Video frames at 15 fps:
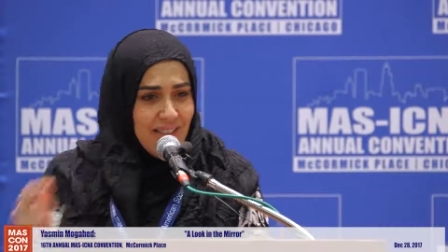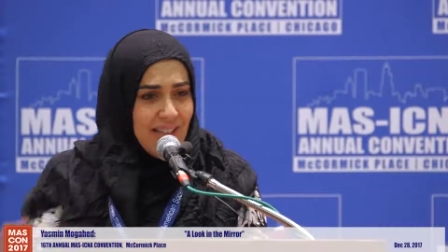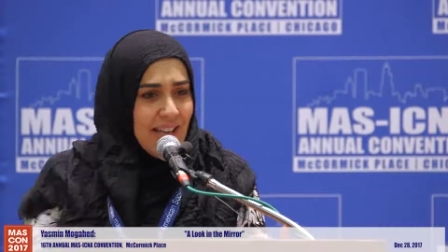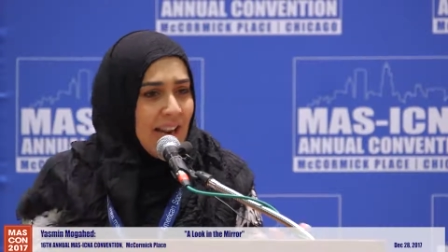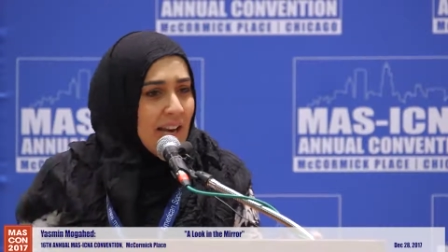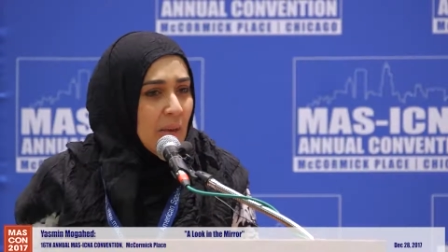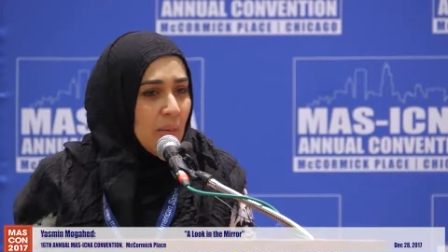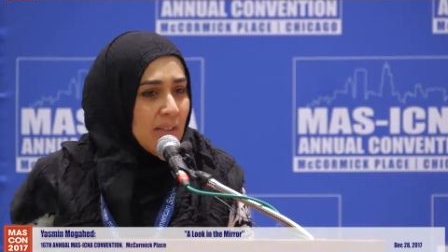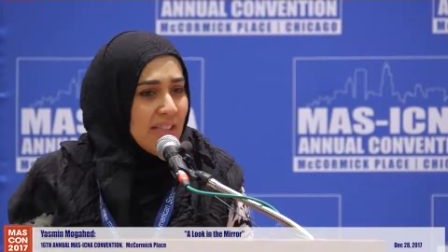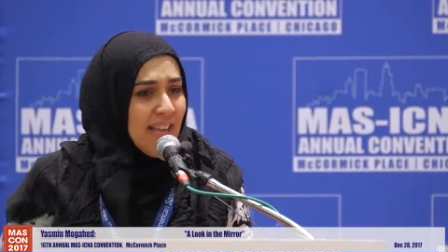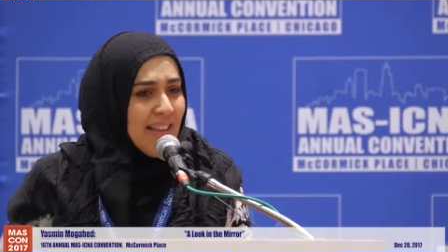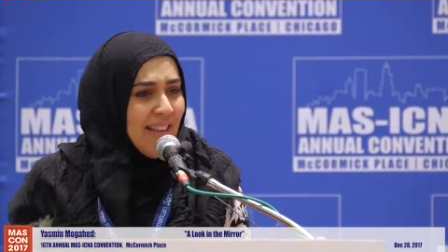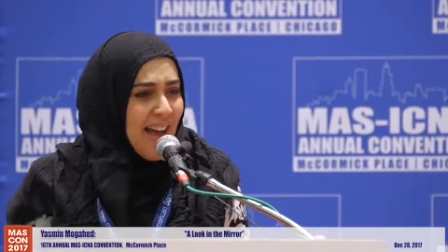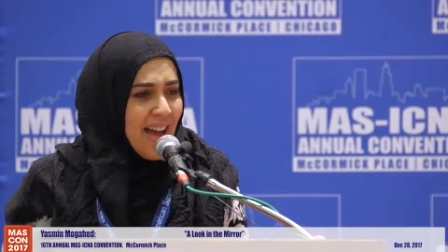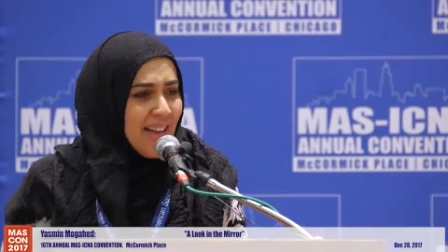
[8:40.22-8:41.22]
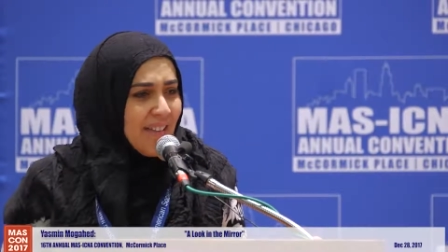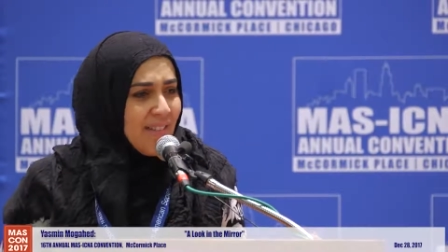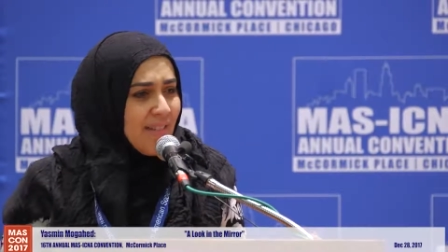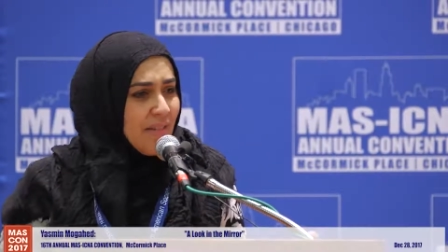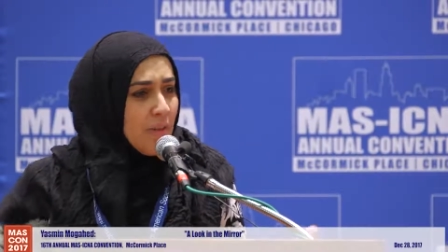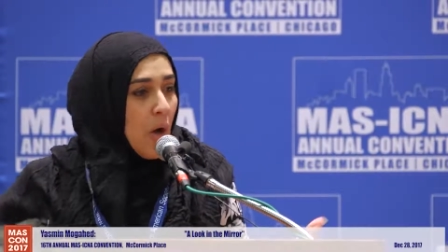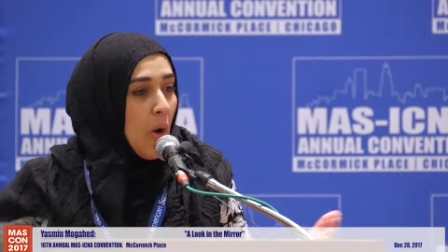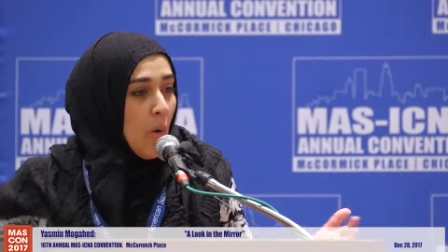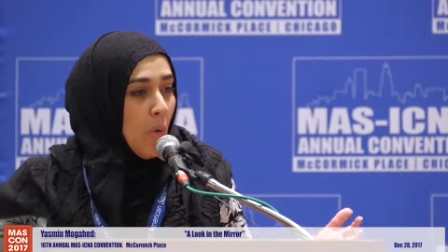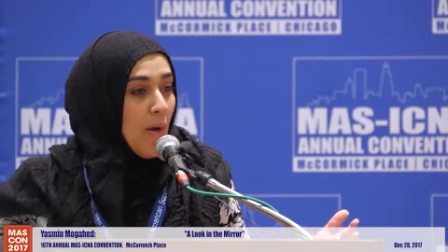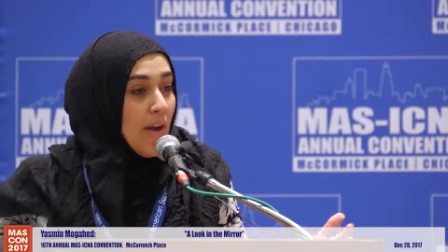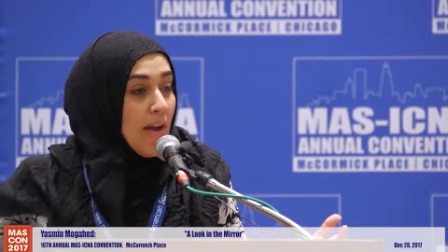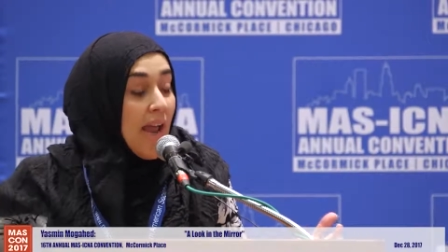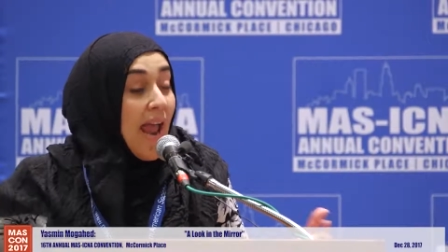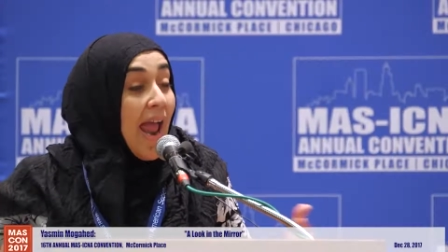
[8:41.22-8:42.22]
Can anyone say that?
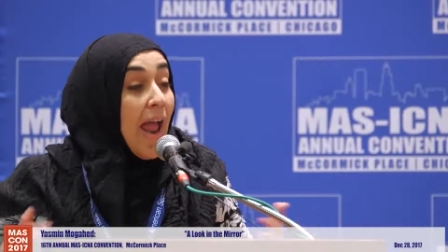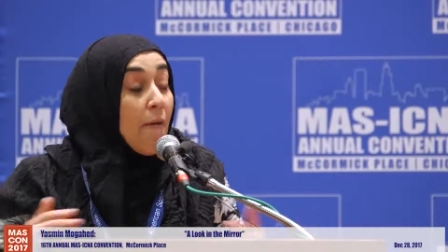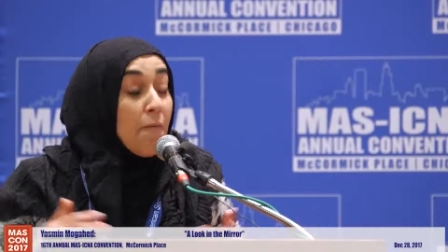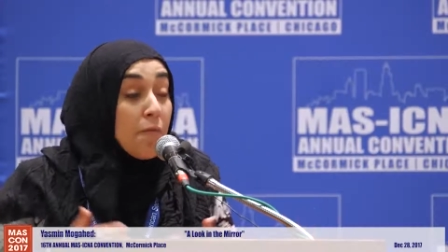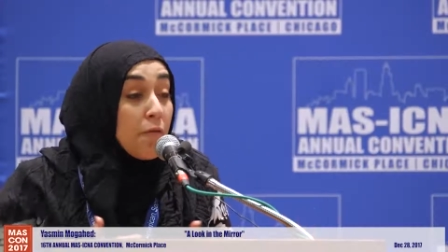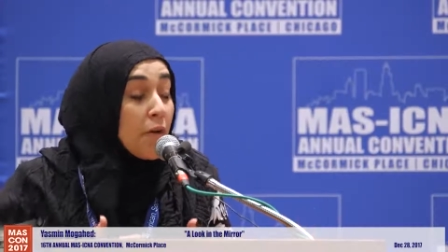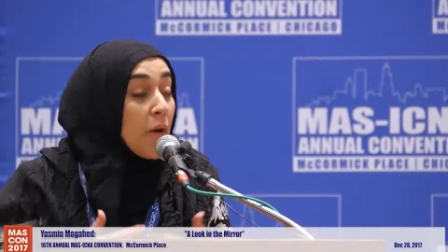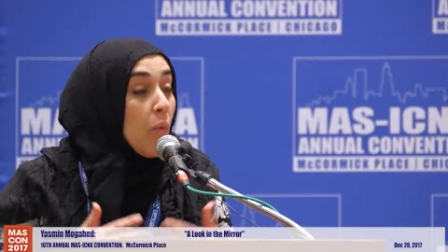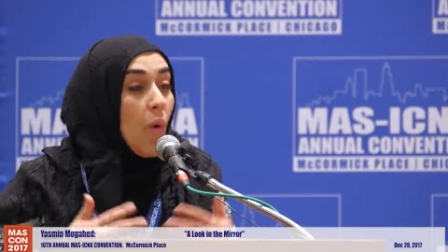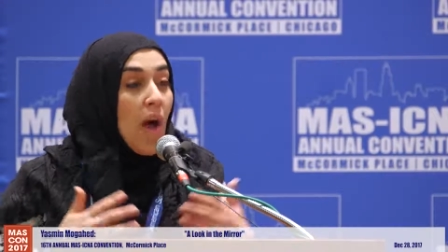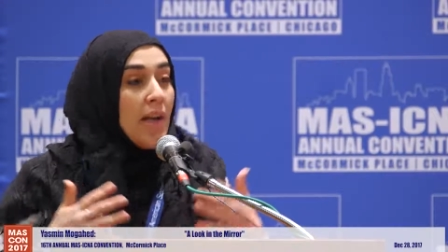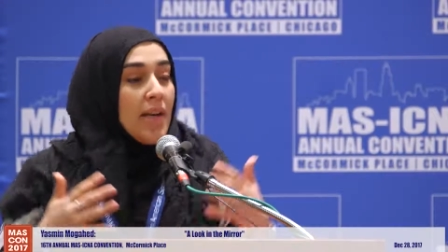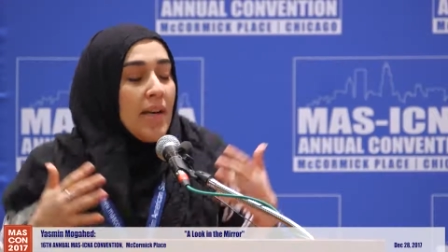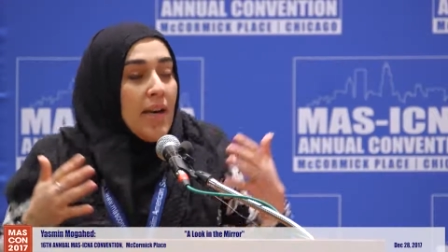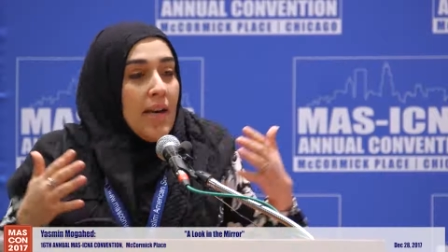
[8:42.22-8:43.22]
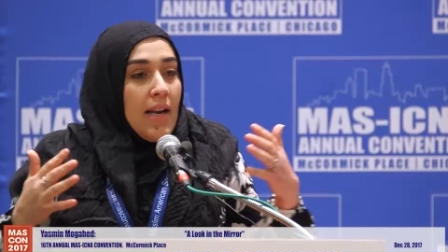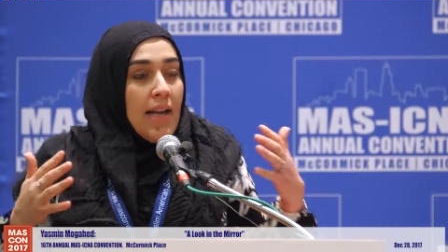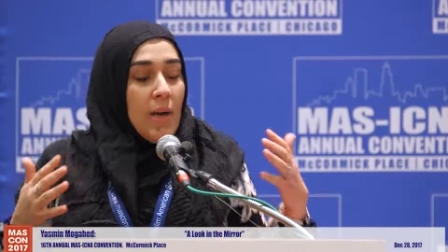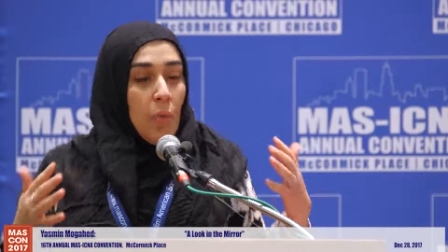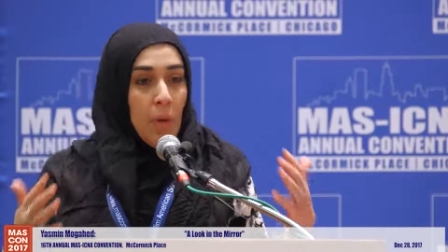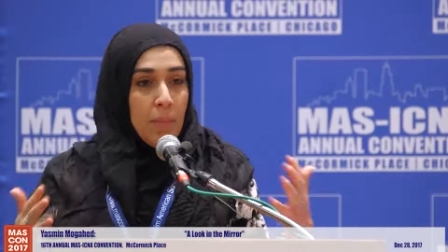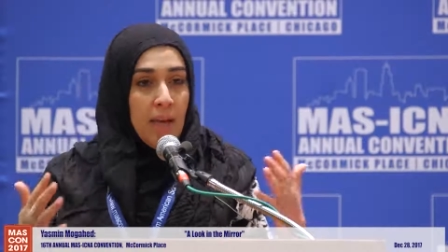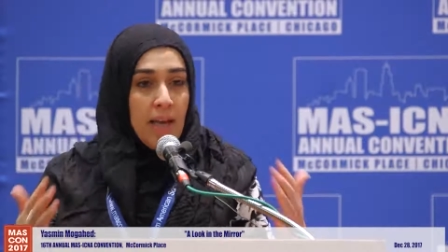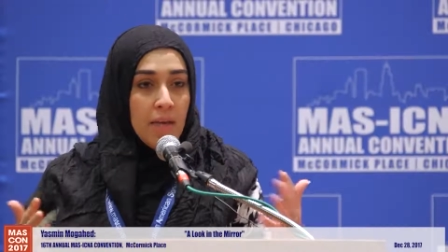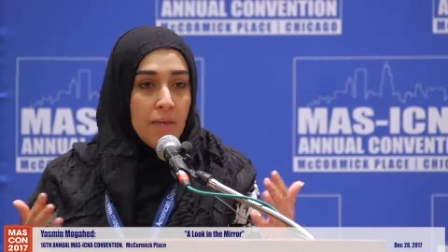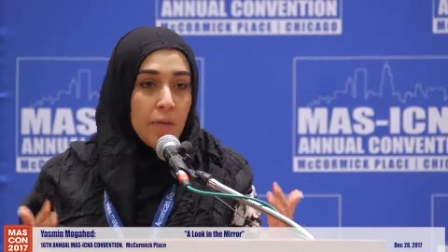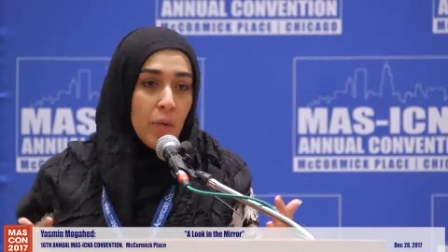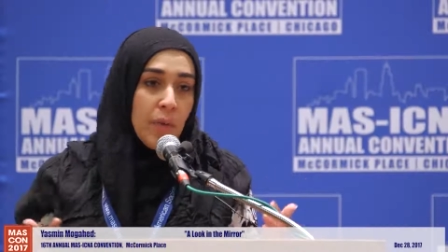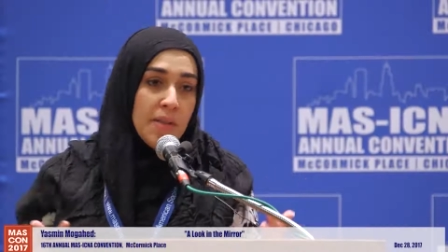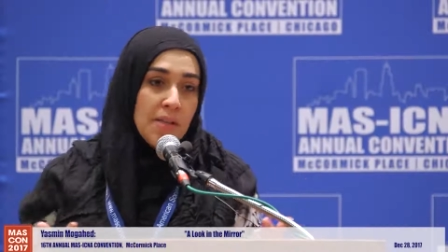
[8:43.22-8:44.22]
No everyone it will be
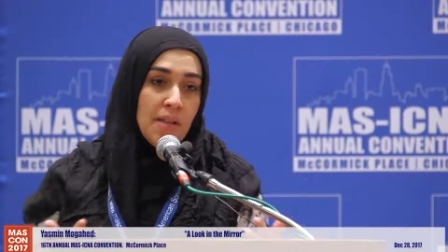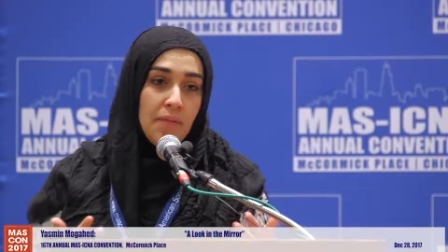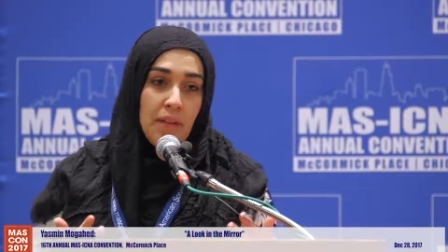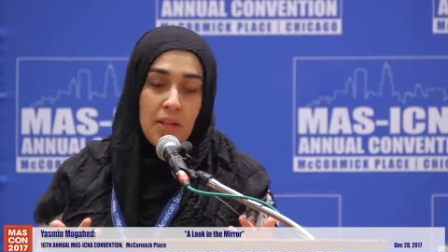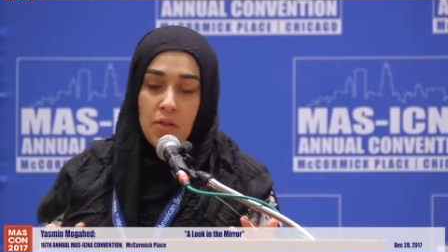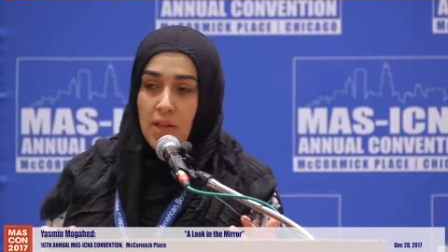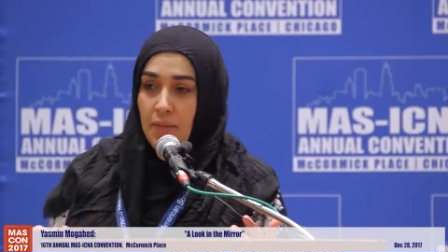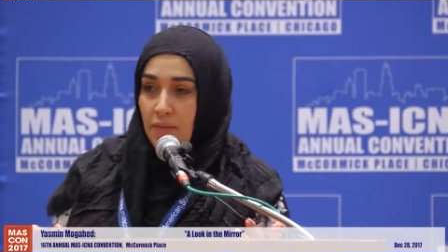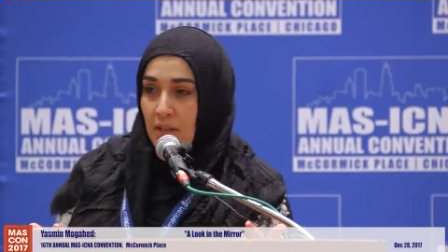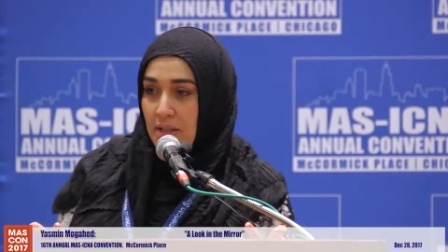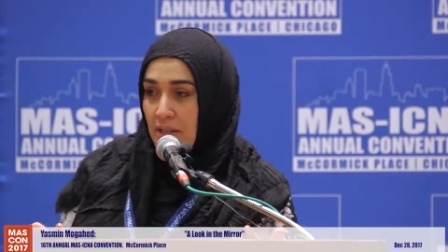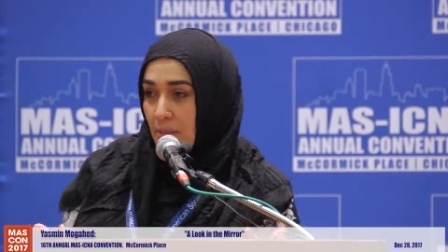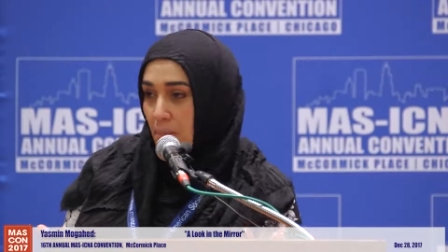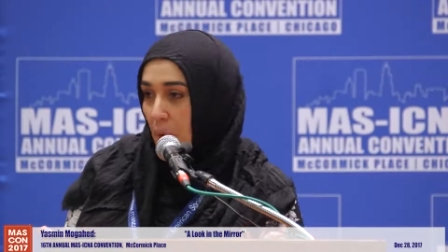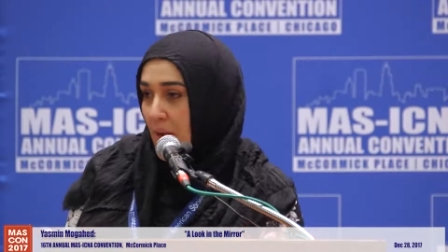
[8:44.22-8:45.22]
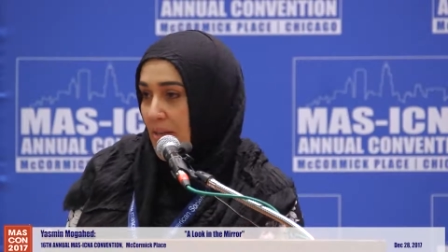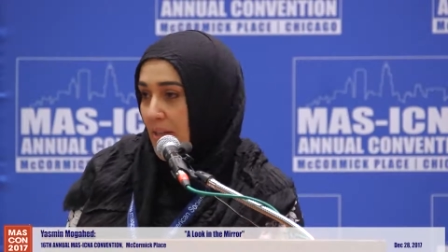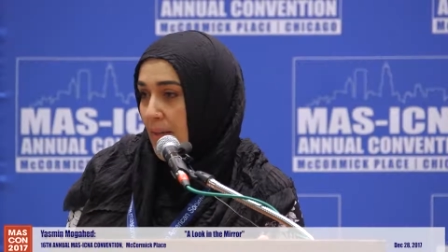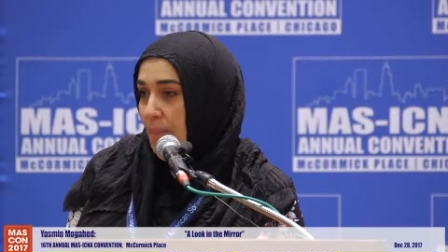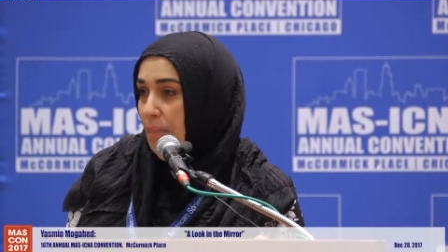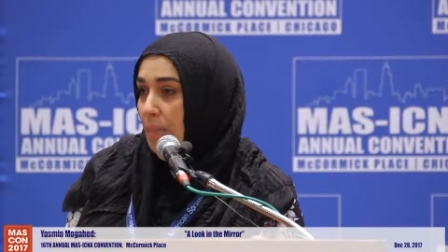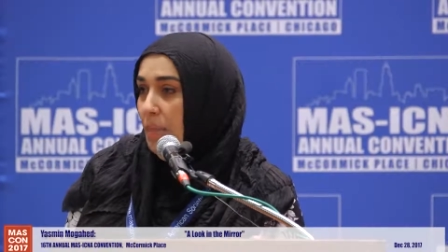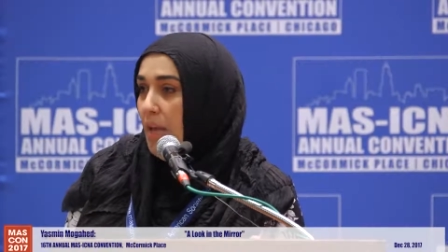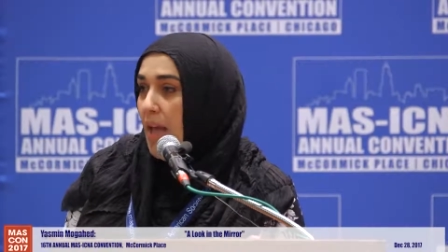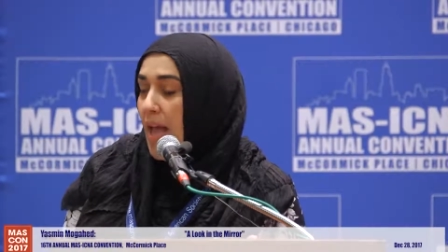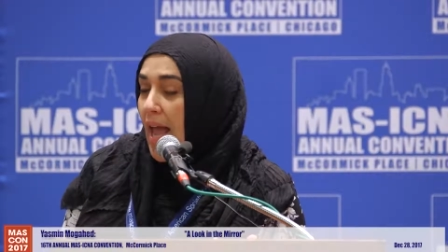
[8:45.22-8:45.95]
influenced if they, if they sip poison.